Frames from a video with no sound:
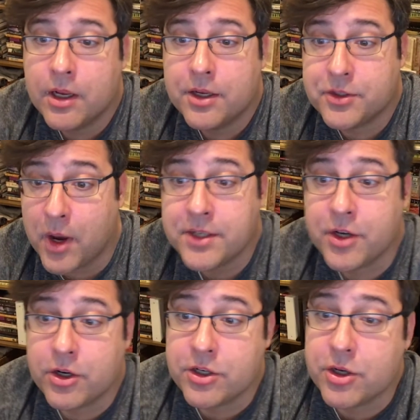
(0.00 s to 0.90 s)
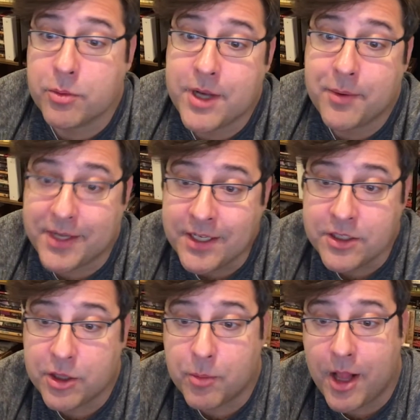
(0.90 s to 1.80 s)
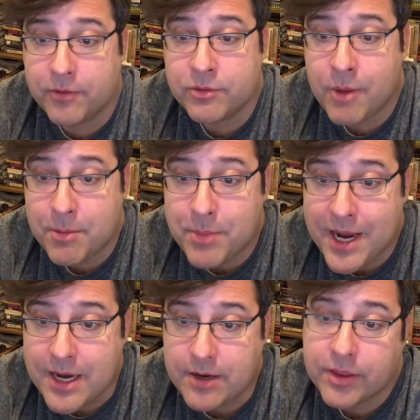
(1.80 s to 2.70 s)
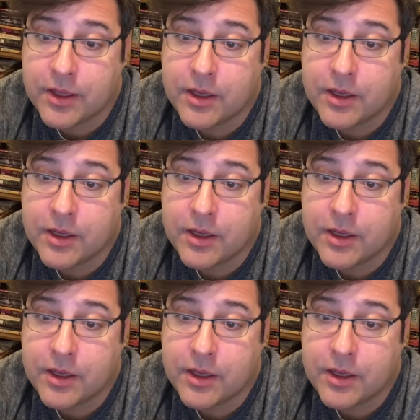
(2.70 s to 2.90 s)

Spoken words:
So I started to go down into the well for my bathe.